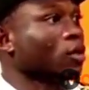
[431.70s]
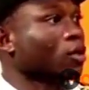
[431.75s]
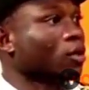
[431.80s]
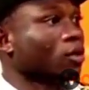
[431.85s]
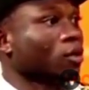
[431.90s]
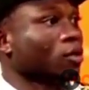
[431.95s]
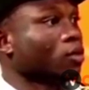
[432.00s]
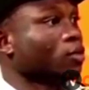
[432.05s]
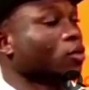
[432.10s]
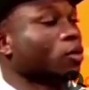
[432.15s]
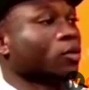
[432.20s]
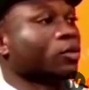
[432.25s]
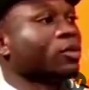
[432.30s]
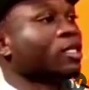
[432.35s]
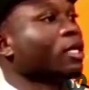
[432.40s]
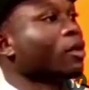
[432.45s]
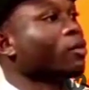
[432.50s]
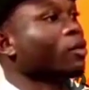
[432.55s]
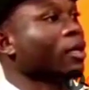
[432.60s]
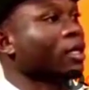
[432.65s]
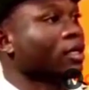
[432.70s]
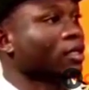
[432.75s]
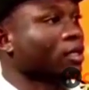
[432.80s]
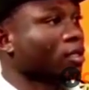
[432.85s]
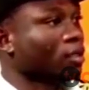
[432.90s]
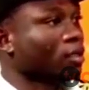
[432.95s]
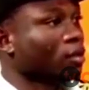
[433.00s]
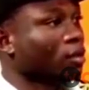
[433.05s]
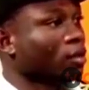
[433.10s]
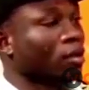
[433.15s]
drop their works,
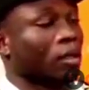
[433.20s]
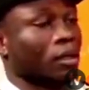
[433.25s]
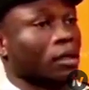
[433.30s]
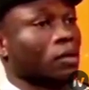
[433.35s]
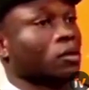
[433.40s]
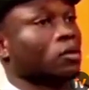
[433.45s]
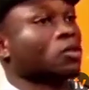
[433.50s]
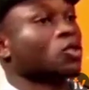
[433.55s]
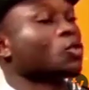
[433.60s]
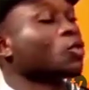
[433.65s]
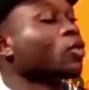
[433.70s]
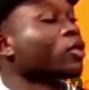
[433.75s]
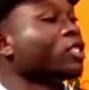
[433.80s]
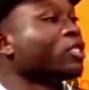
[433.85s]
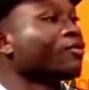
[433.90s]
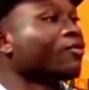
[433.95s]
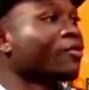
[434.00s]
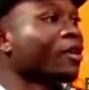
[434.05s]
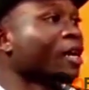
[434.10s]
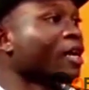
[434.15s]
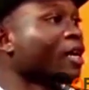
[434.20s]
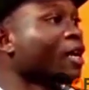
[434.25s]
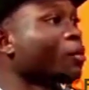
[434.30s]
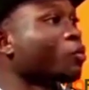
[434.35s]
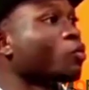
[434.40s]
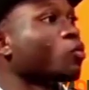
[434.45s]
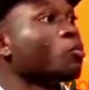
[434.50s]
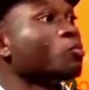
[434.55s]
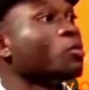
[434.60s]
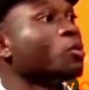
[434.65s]
mm. like on Spotify,
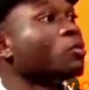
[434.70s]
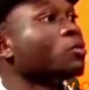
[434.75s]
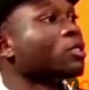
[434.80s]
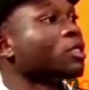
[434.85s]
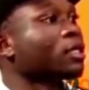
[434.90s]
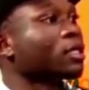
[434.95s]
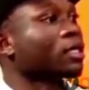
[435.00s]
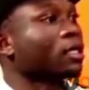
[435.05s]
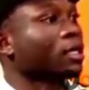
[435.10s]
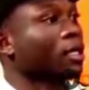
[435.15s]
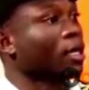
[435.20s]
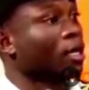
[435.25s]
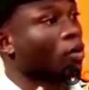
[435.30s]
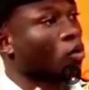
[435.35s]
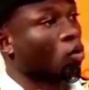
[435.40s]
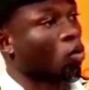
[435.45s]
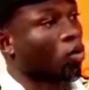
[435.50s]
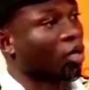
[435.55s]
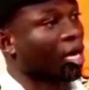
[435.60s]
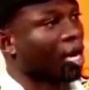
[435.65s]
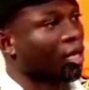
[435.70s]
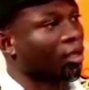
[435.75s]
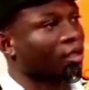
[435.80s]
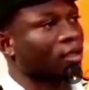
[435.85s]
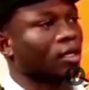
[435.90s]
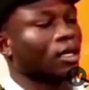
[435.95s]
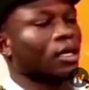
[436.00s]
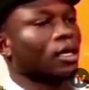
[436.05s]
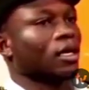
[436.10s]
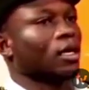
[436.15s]
Apple Music, mm. and all mm, that. Mm.
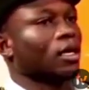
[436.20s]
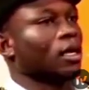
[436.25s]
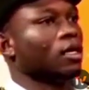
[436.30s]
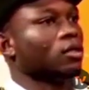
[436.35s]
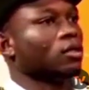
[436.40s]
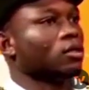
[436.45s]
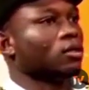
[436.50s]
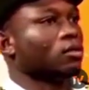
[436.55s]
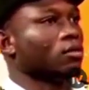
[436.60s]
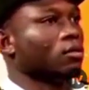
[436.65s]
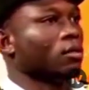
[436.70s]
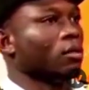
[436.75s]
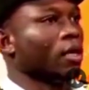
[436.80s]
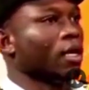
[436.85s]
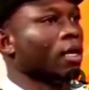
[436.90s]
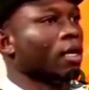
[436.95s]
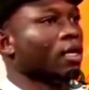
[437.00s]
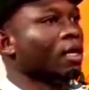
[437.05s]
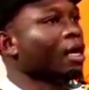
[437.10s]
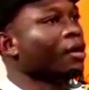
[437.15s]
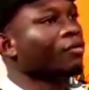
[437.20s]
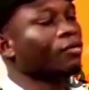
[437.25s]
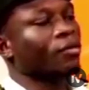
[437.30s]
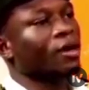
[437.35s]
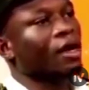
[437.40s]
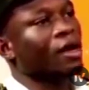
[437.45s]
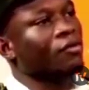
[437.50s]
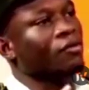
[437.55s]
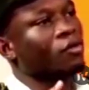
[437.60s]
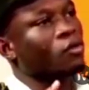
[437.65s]
And and ev
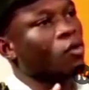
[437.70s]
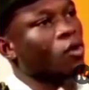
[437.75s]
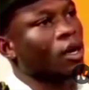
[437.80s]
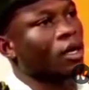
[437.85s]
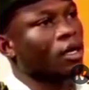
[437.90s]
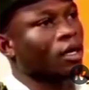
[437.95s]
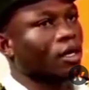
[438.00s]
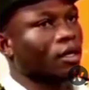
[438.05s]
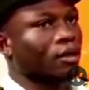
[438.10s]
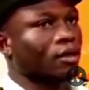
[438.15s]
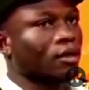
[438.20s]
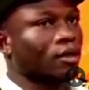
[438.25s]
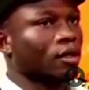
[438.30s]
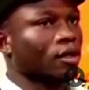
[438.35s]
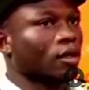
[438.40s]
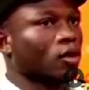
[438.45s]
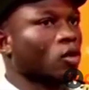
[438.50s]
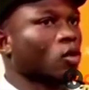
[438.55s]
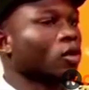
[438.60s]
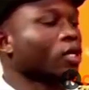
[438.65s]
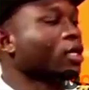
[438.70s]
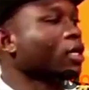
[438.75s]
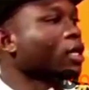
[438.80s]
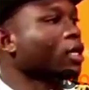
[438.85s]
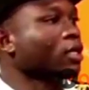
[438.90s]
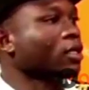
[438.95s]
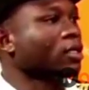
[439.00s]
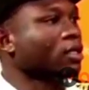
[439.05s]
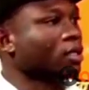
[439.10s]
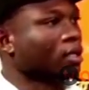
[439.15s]
everyone and the
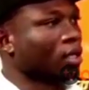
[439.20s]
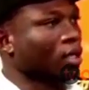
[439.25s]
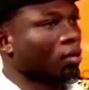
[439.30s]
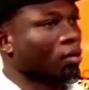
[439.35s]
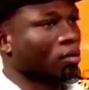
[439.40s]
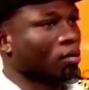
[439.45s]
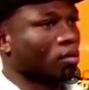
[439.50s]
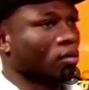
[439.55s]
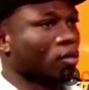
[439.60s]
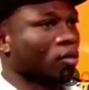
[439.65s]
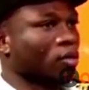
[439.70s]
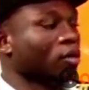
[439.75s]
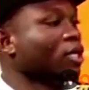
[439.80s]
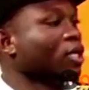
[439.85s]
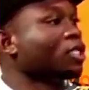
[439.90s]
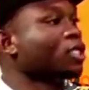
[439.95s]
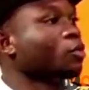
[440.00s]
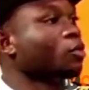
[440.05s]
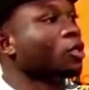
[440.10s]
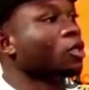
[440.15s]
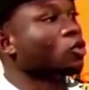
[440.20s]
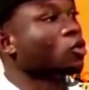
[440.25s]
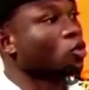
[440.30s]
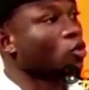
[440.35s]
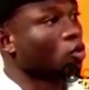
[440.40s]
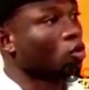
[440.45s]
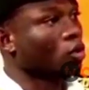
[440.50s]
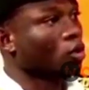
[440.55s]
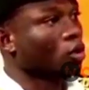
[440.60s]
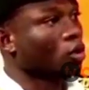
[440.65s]
audience um, they speak to,
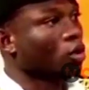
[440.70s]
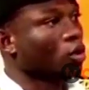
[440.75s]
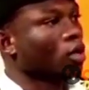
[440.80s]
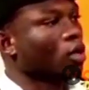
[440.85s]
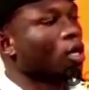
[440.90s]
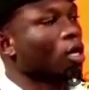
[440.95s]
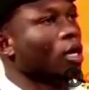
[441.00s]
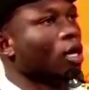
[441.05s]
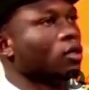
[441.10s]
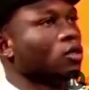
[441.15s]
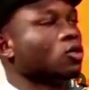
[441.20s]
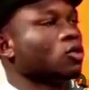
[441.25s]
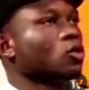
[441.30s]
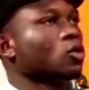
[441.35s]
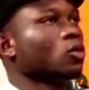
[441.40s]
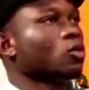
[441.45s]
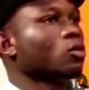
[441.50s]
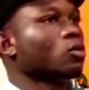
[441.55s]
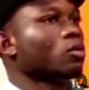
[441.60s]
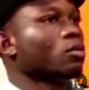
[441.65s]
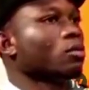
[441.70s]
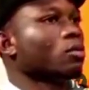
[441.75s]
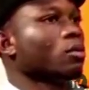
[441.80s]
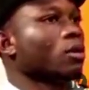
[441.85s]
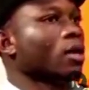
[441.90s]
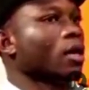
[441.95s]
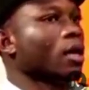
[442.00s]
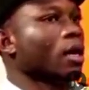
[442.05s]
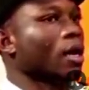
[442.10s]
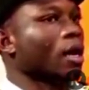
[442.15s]
-hmm. and so
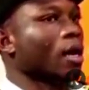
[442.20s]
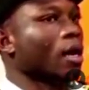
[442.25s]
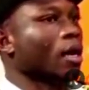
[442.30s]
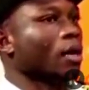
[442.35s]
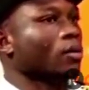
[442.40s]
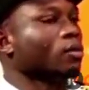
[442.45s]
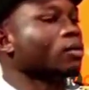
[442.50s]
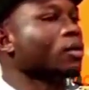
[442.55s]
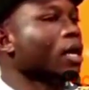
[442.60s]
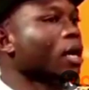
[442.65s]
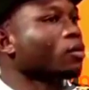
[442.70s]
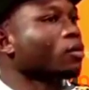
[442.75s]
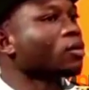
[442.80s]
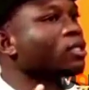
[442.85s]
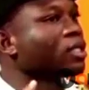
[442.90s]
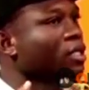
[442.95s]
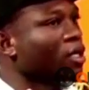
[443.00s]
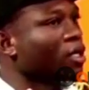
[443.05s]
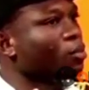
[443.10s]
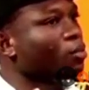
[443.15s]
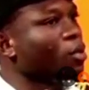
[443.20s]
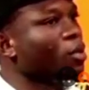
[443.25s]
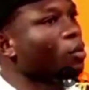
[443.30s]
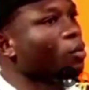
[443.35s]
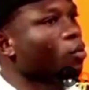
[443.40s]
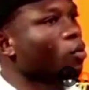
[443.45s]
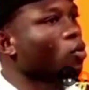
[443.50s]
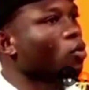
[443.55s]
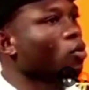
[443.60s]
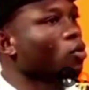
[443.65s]
I, I would say
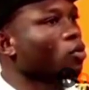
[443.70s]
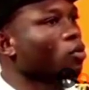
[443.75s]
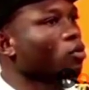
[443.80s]
people